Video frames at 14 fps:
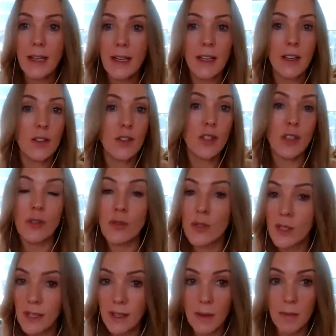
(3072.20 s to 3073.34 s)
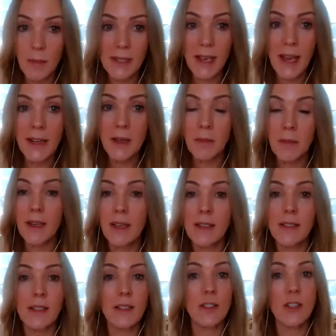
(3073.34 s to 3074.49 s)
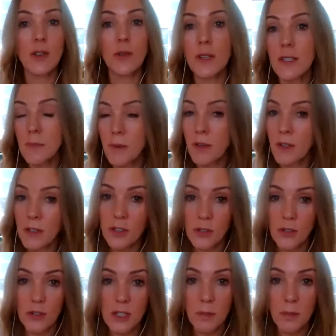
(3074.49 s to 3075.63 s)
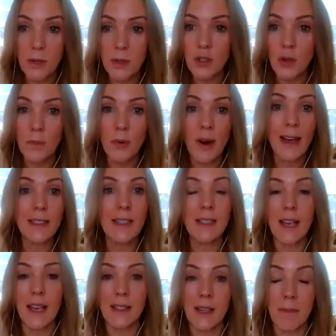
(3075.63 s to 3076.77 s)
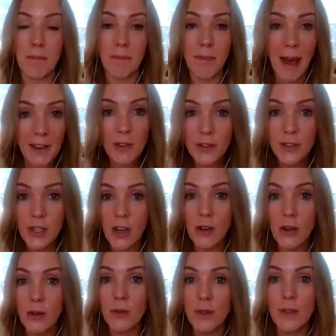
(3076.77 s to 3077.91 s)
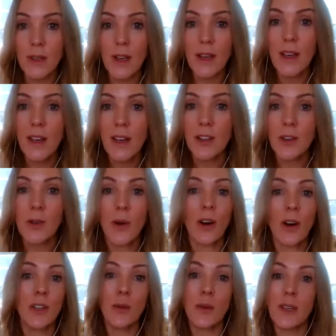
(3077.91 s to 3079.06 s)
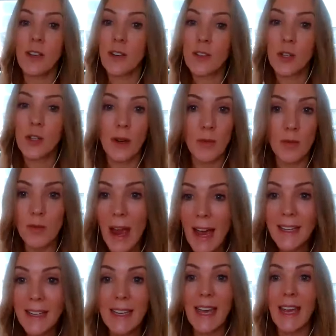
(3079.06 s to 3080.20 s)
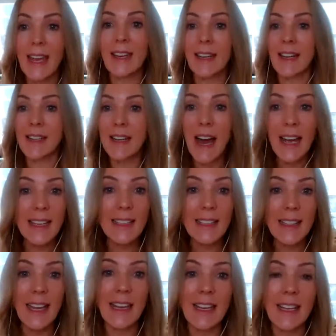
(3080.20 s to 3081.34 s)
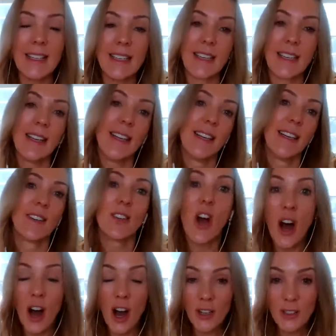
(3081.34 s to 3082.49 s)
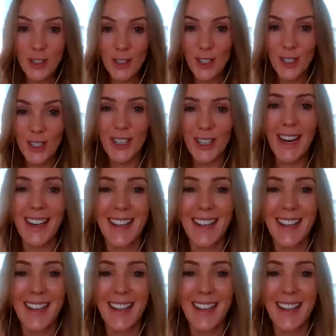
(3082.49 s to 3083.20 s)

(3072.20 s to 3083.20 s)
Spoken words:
Like, do you see them as enemies? Do you experience your spiritual practice as a battle zone? You know, are you here to eradicate, annihilate, conquer?